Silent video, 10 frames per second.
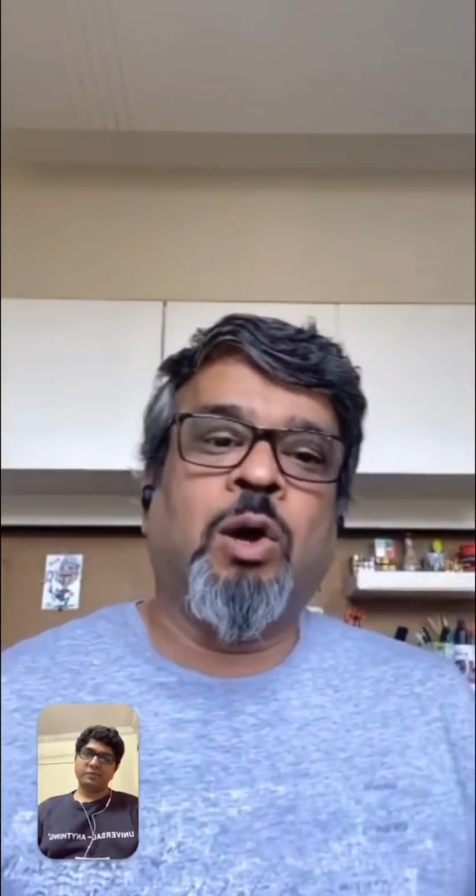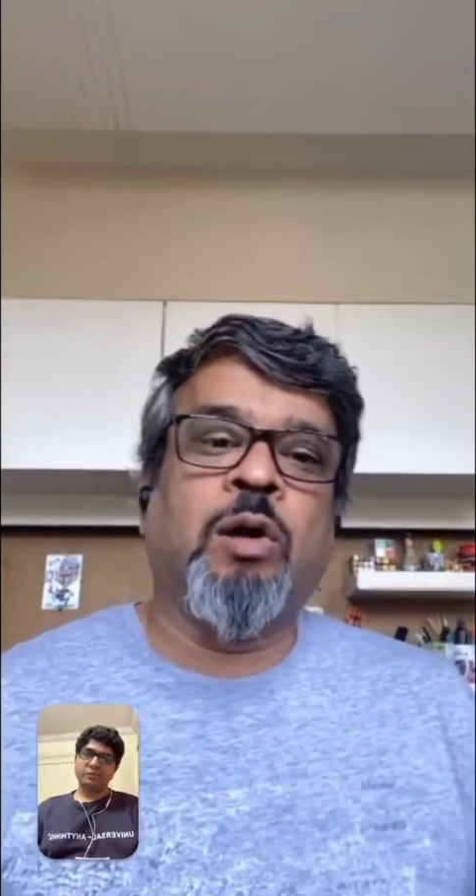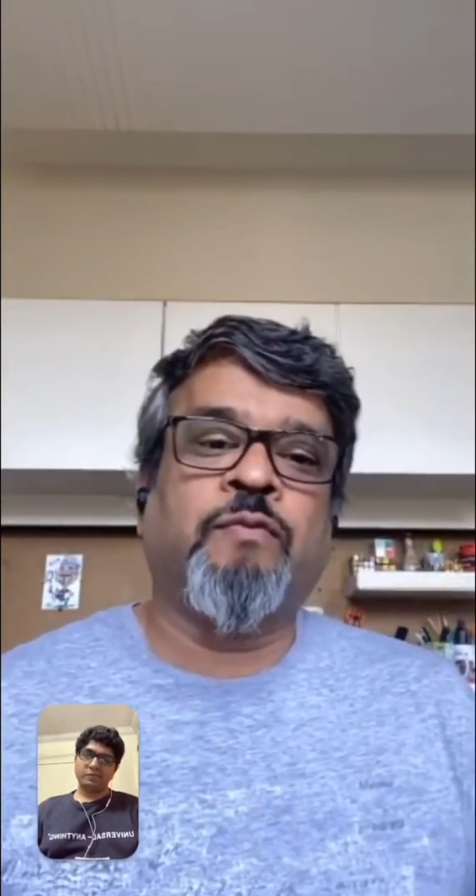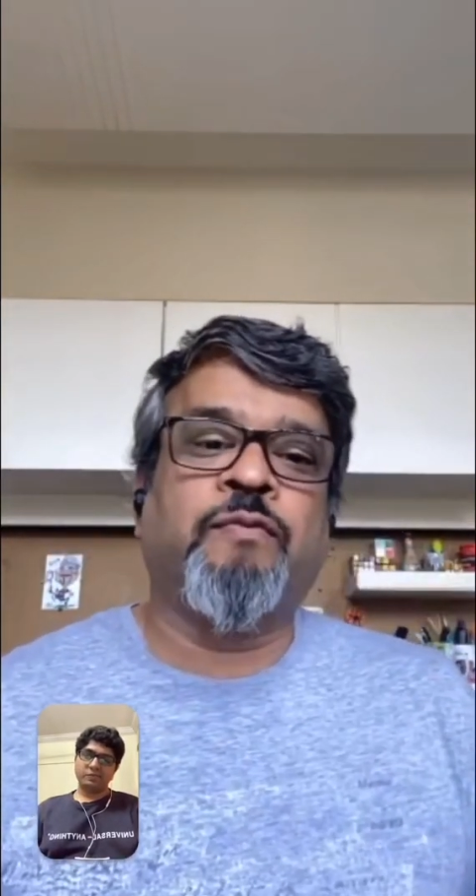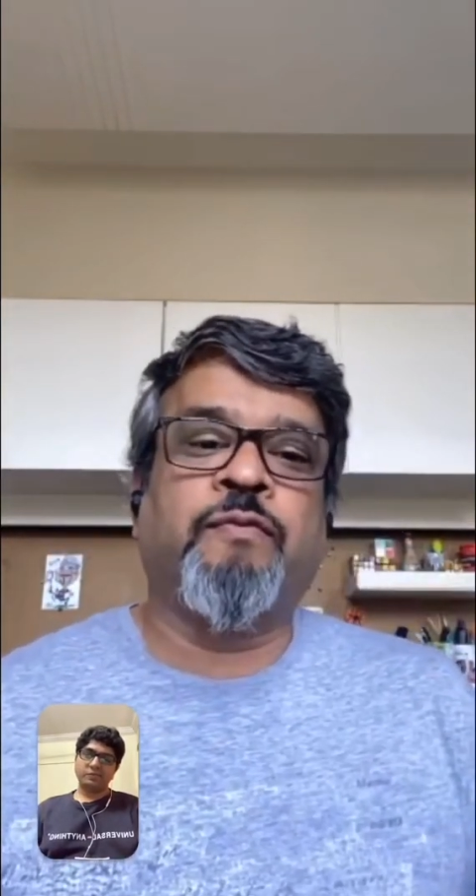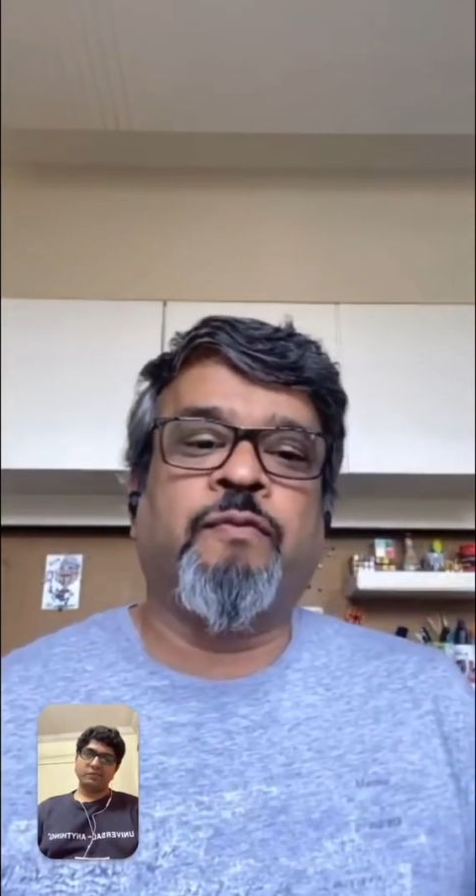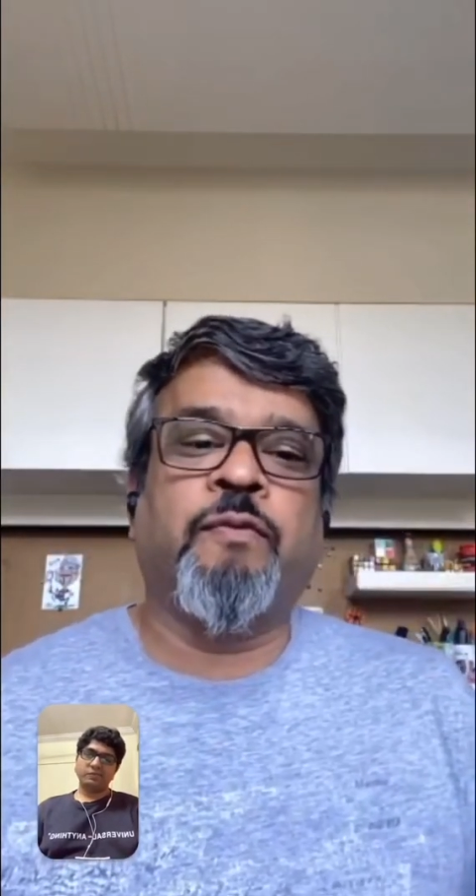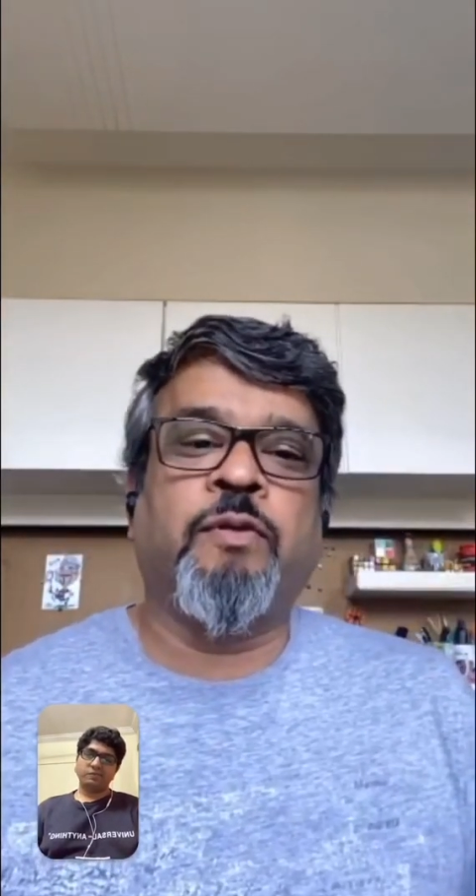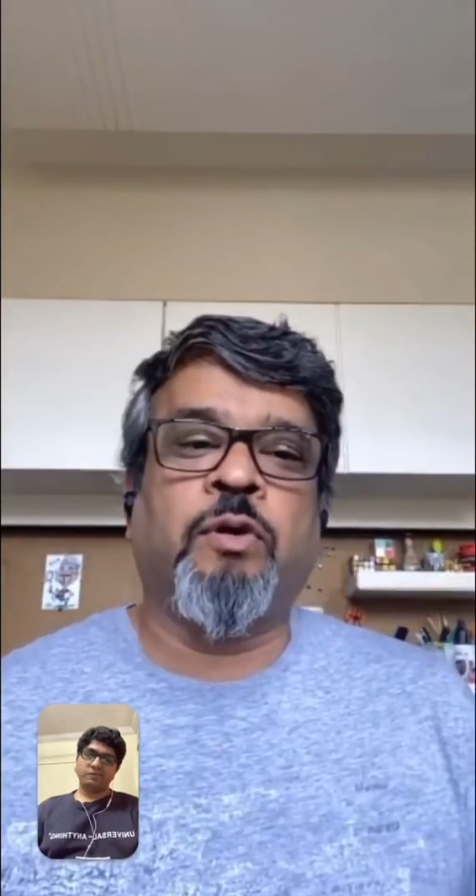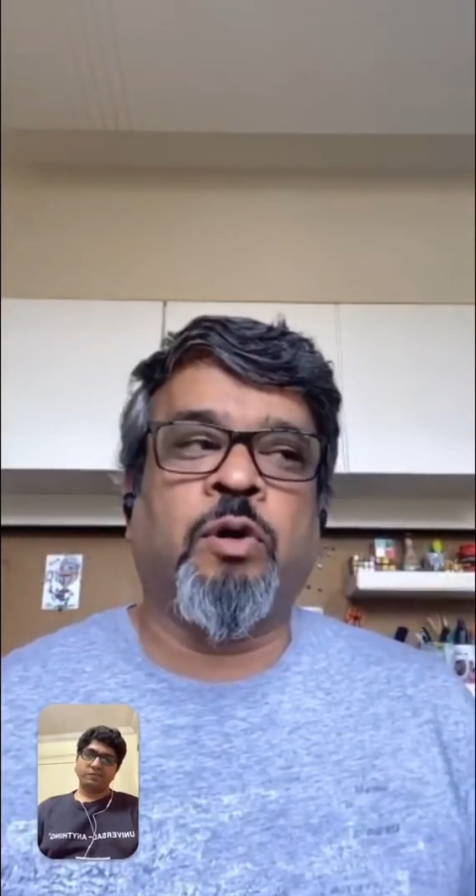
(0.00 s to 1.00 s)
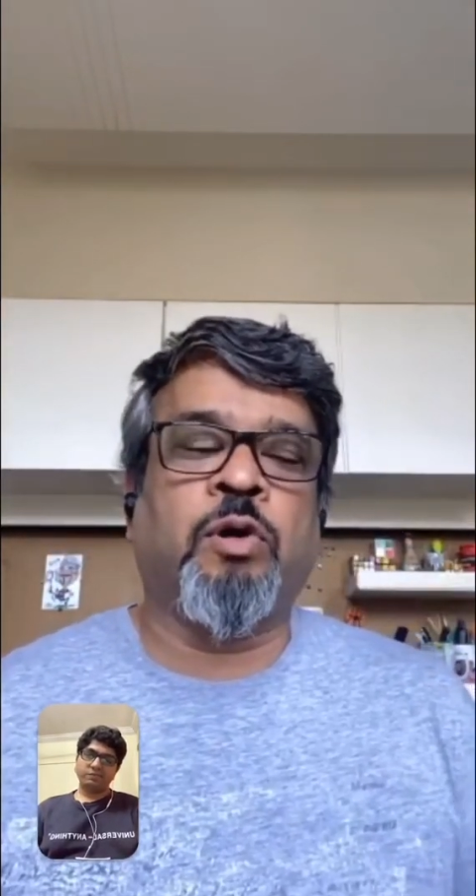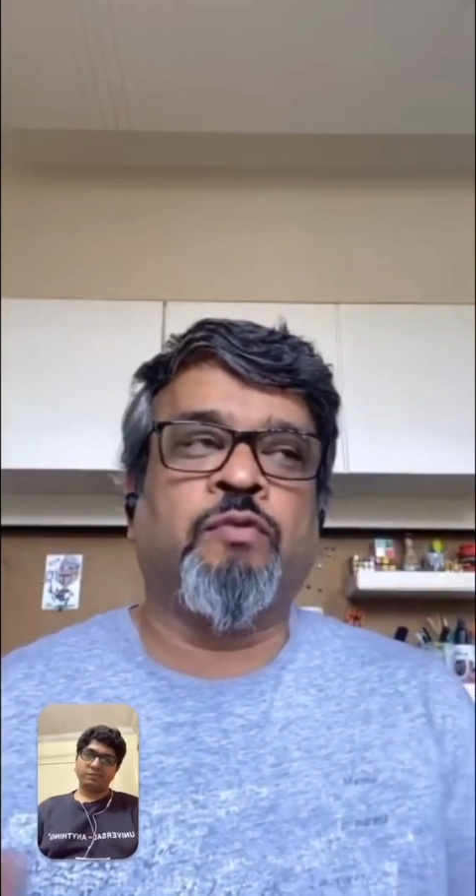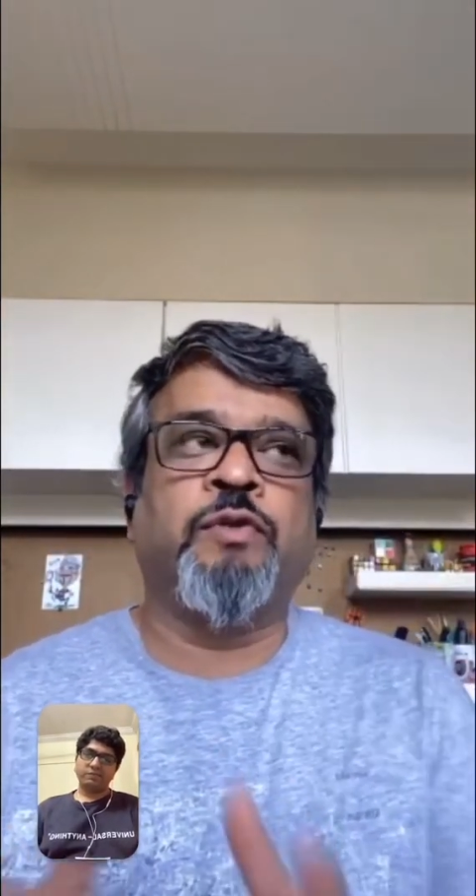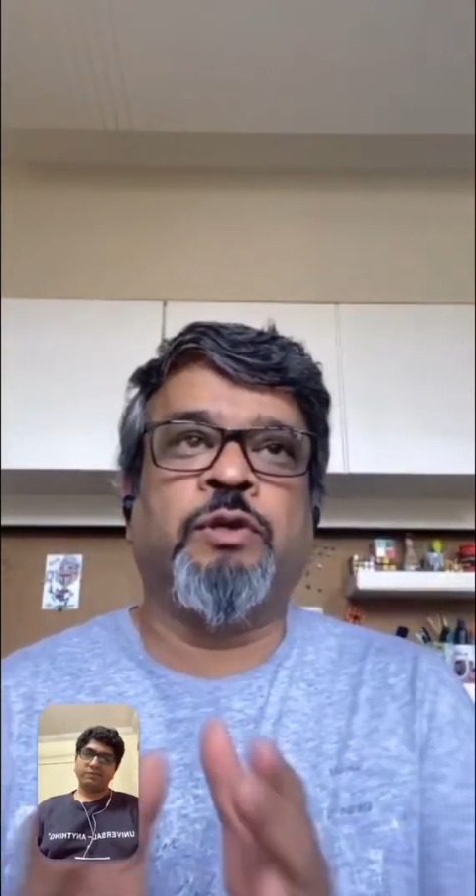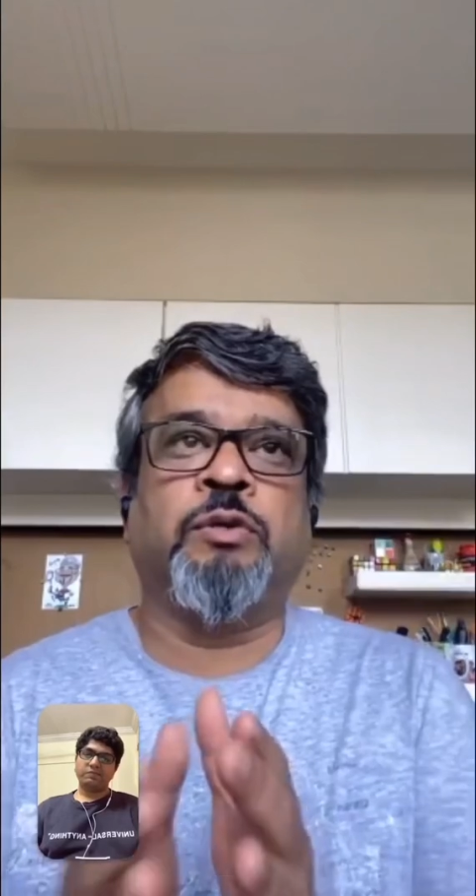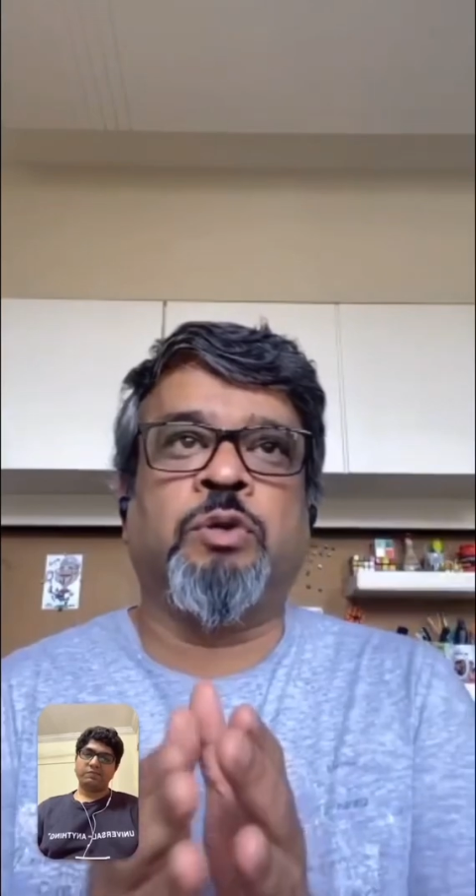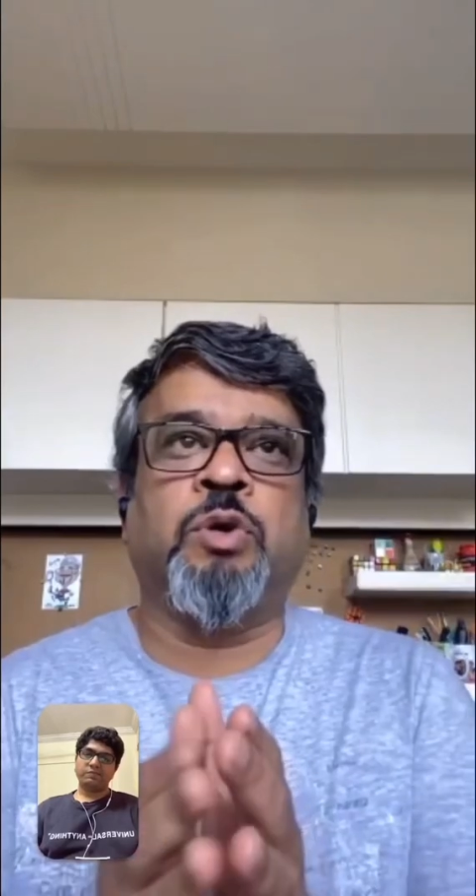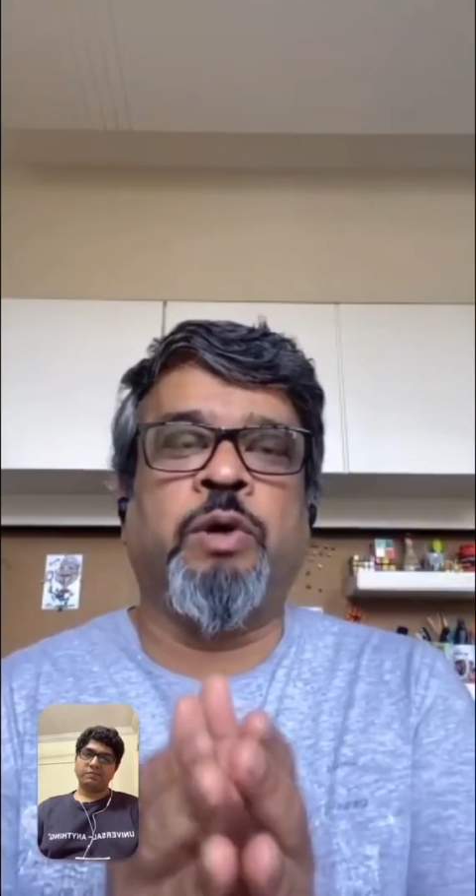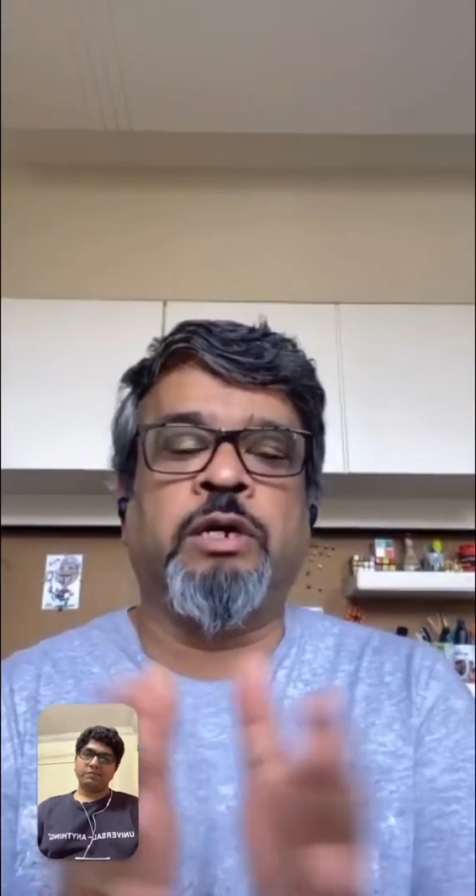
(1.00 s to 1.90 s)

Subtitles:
and collaborate with other parties,